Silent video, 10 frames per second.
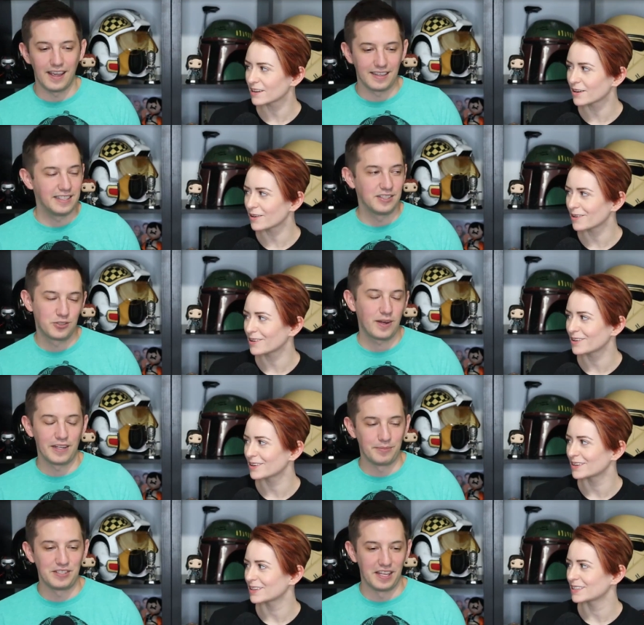Speaker 1: Yeah, he straight
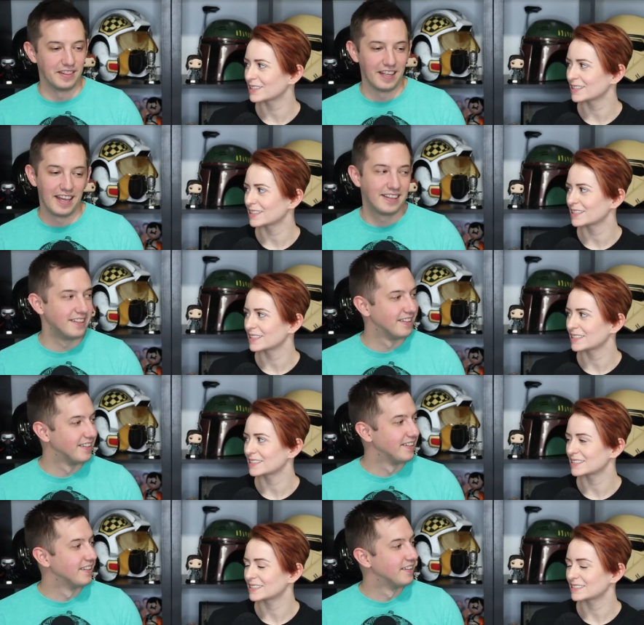up said that.
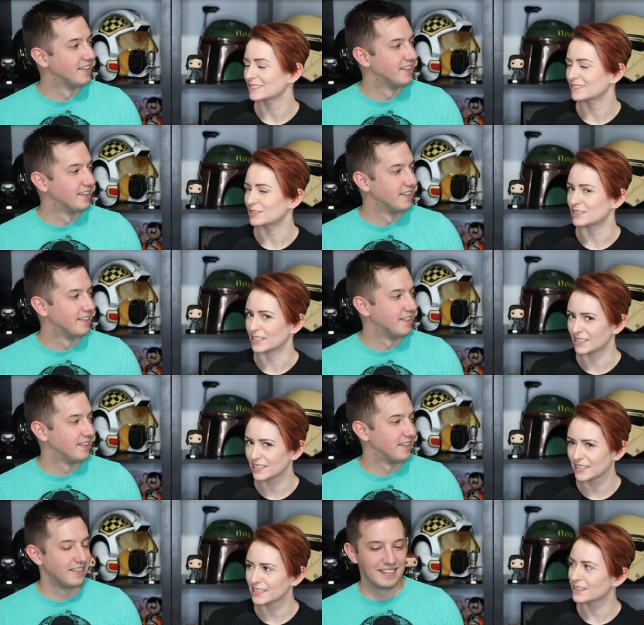
Speaker 2: Did
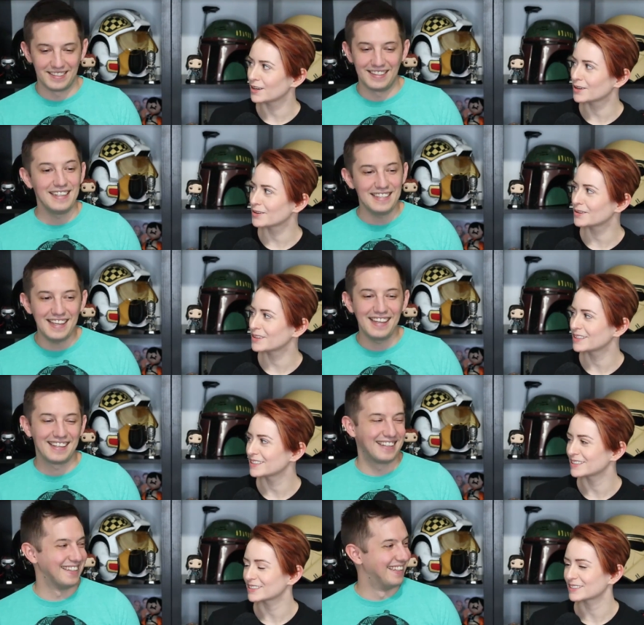he,
Speaker 1: though? He
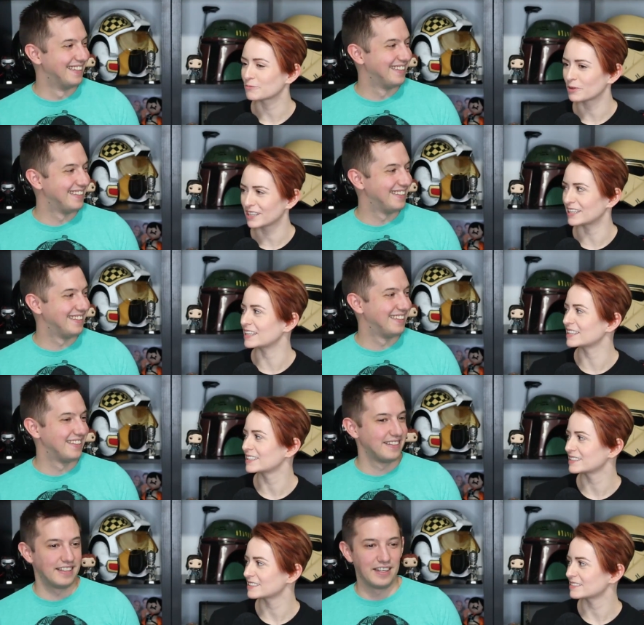did.
Speaker 2: When?
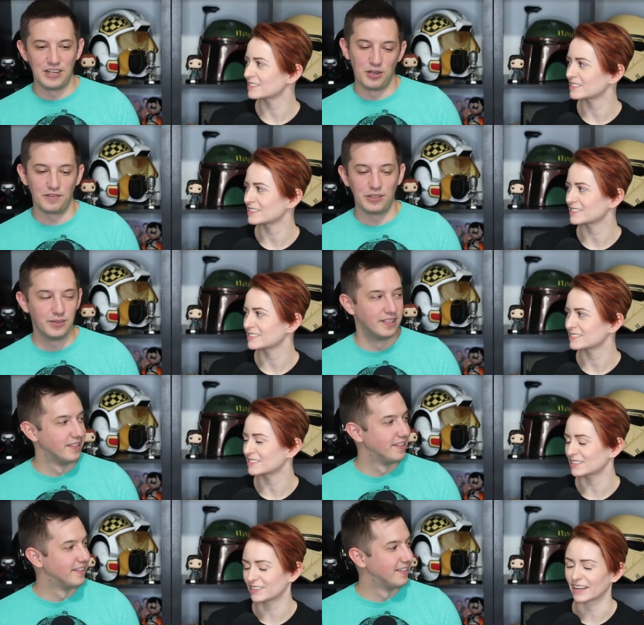
Speaker 1: In an interview.
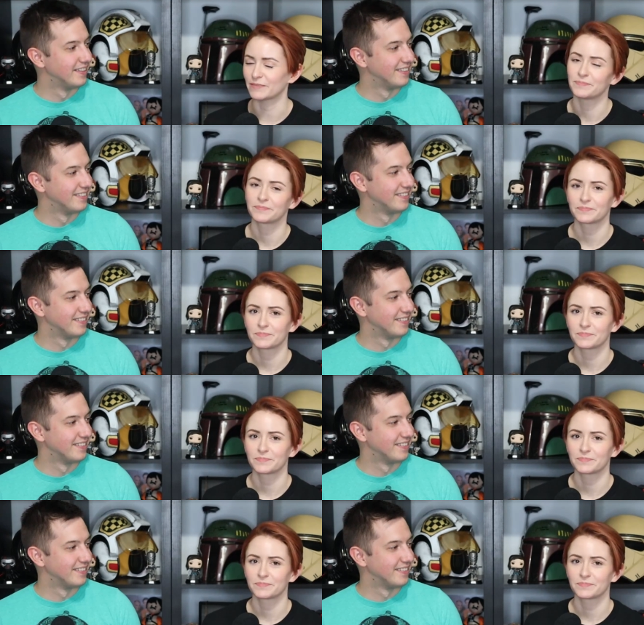
Speaker 2: Okay.